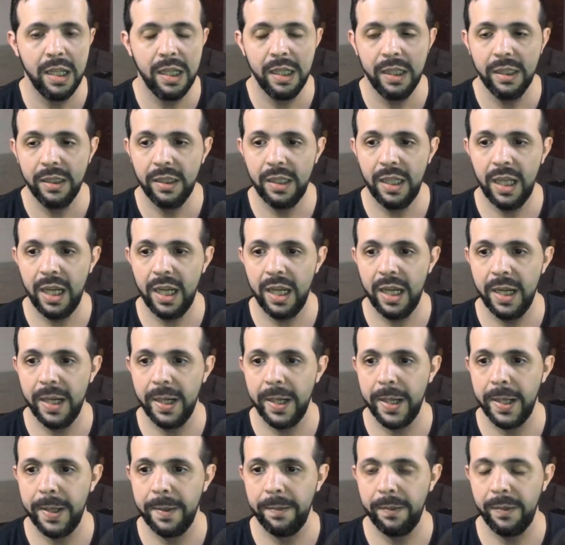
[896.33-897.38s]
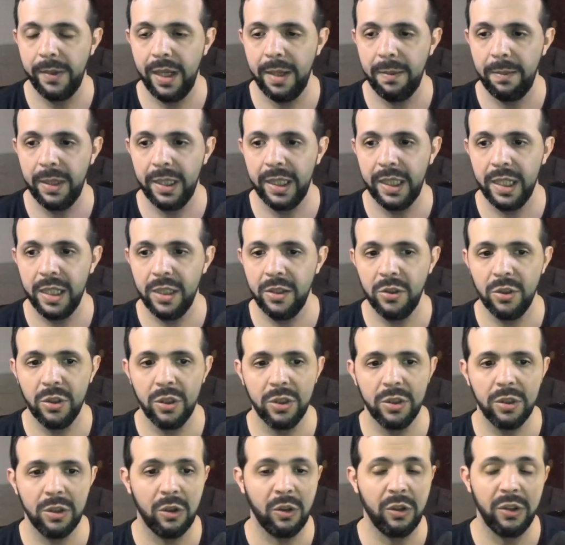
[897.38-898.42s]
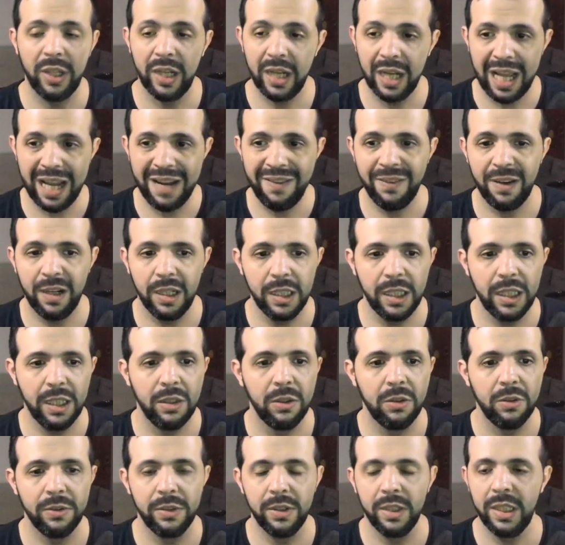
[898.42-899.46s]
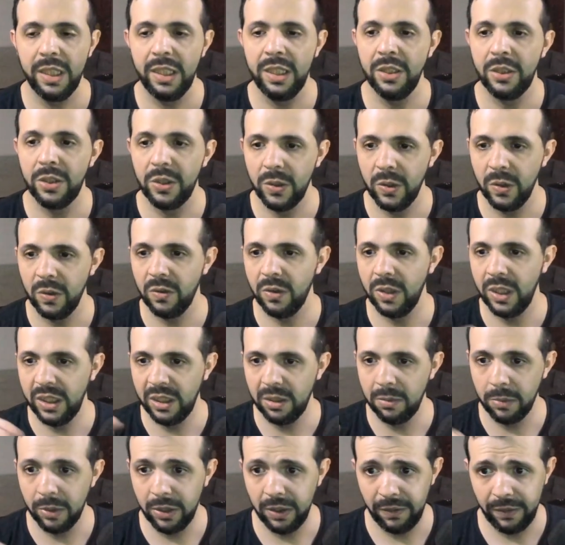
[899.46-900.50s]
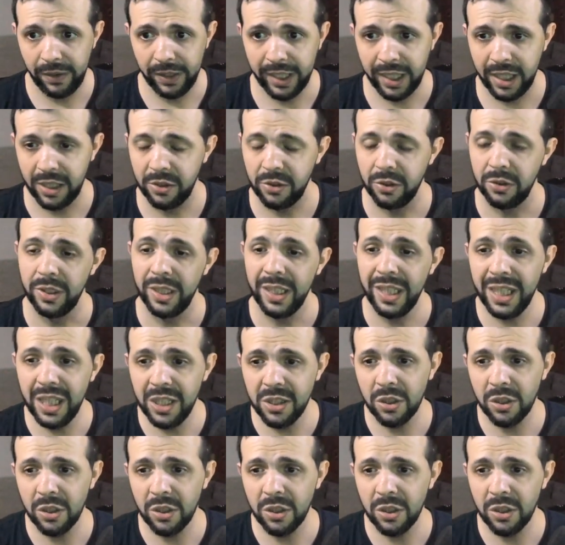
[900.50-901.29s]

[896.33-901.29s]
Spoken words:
the application or the library introduce little modification. Each